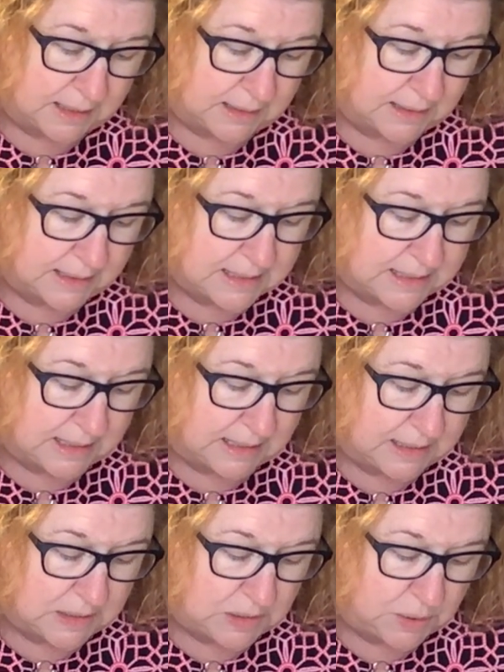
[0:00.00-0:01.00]
Let's see.
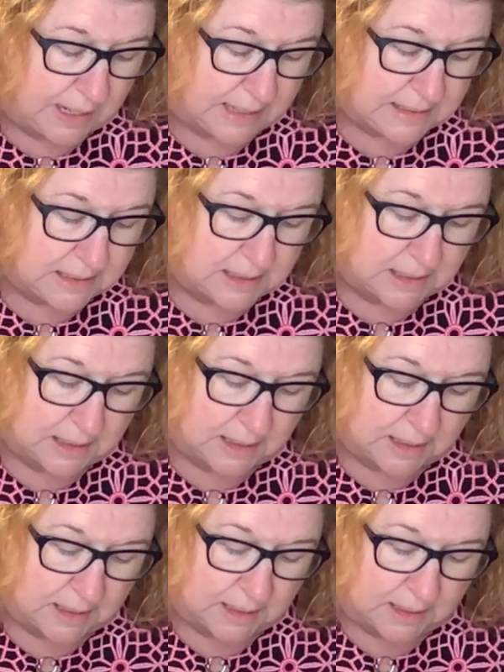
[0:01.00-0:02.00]
Stressed.
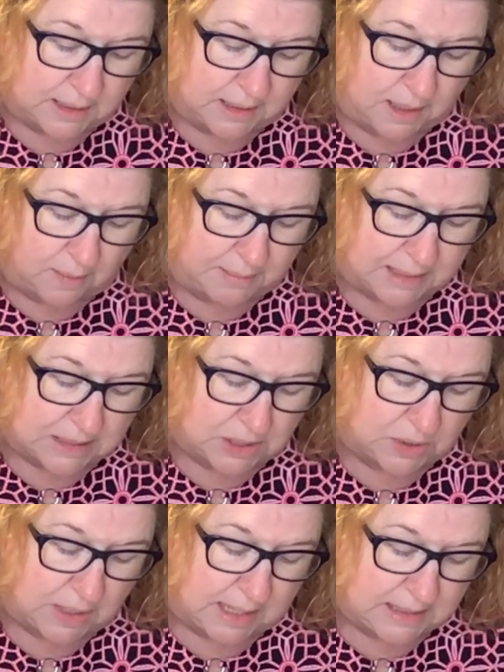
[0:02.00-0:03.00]
No, I'm not
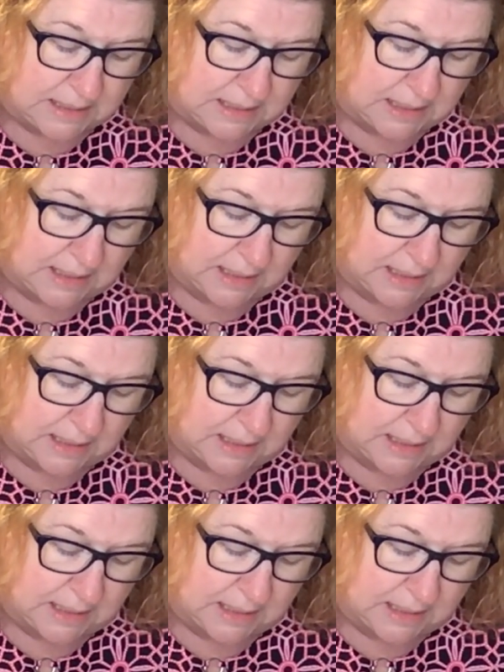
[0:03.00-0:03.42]
stressed.